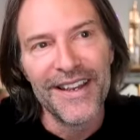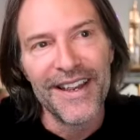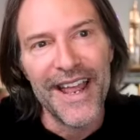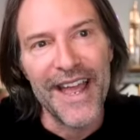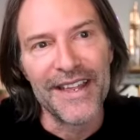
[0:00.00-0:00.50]

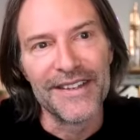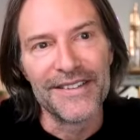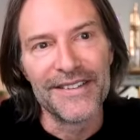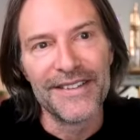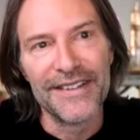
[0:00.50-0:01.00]
And
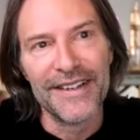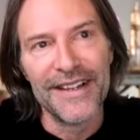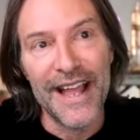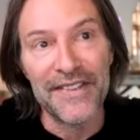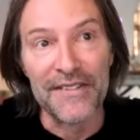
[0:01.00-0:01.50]

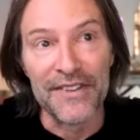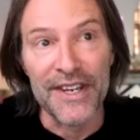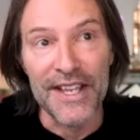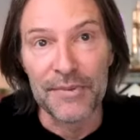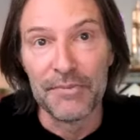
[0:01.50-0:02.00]
at the end of the
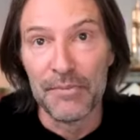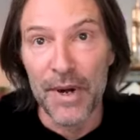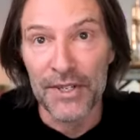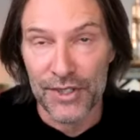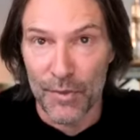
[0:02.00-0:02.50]
day, it's a
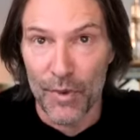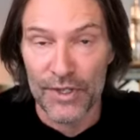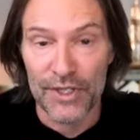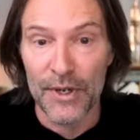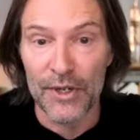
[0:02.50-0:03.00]
much more
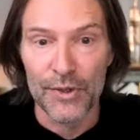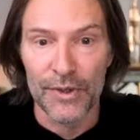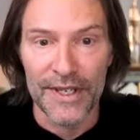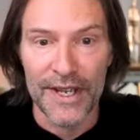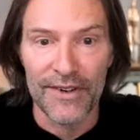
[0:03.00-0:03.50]

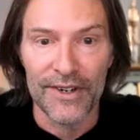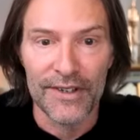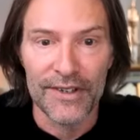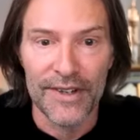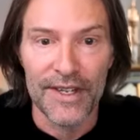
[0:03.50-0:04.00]
spiritual endeavor
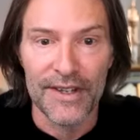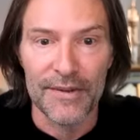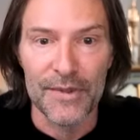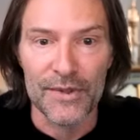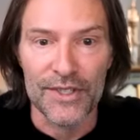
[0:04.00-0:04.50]

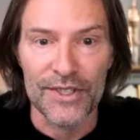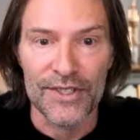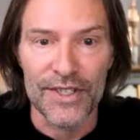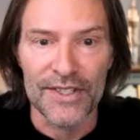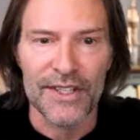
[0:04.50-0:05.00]
that
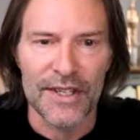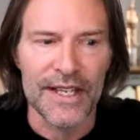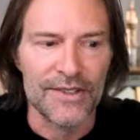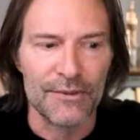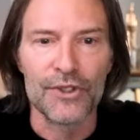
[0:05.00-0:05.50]
musicians, it's
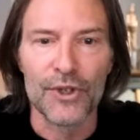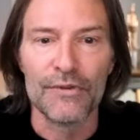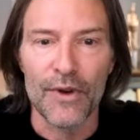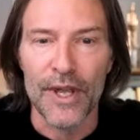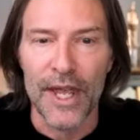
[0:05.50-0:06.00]
a true
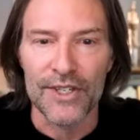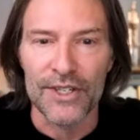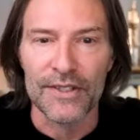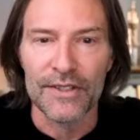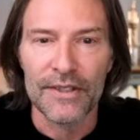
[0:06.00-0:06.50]

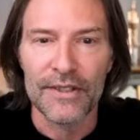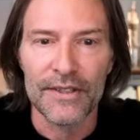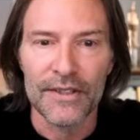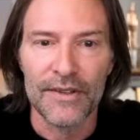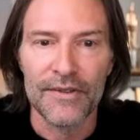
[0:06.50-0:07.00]
vocation,
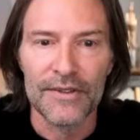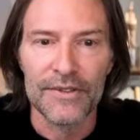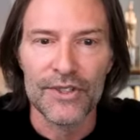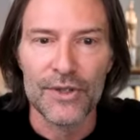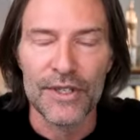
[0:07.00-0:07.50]

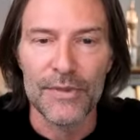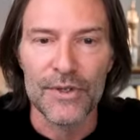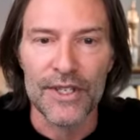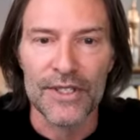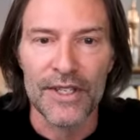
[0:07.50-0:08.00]
choosing
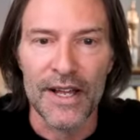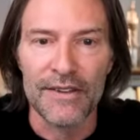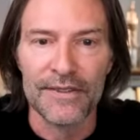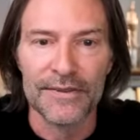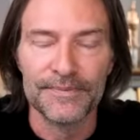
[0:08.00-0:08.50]
music as a life.